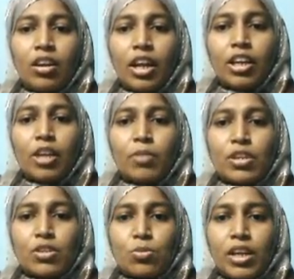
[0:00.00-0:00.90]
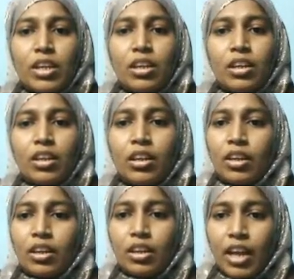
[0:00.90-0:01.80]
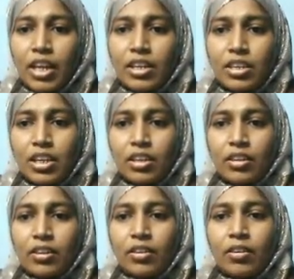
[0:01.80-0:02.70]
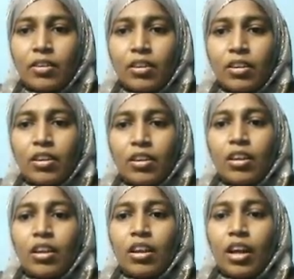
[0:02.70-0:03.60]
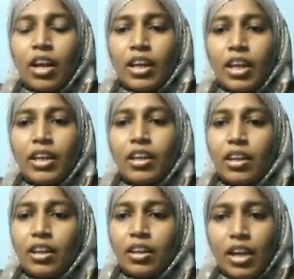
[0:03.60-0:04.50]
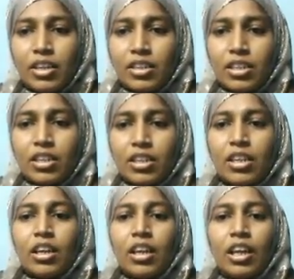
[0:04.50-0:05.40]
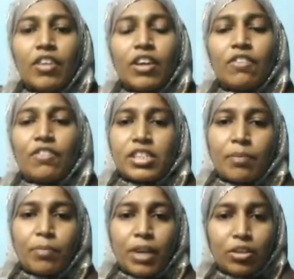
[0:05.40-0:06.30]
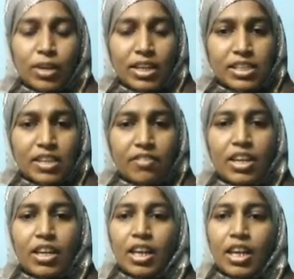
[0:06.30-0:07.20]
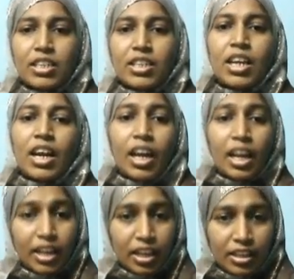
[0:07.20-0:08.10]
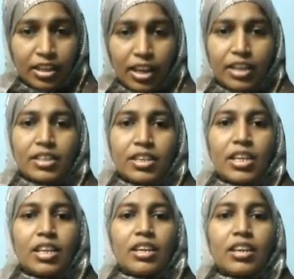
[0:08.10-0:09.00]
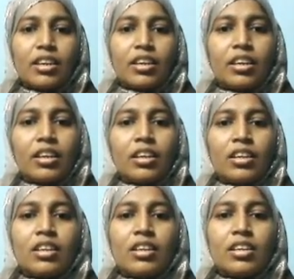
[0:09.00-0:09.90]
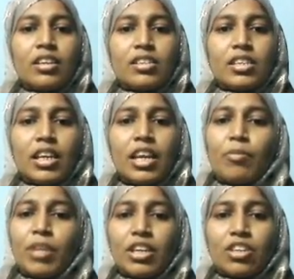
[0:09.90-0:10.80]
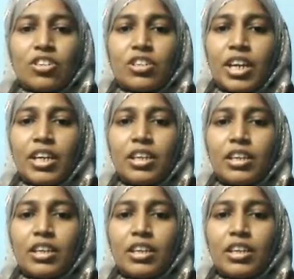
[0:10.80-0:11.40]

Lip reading: 18 plus 1. 19. I get 19. Even if I subtract 27 and 8, I get 19. Is it clear, my dear children?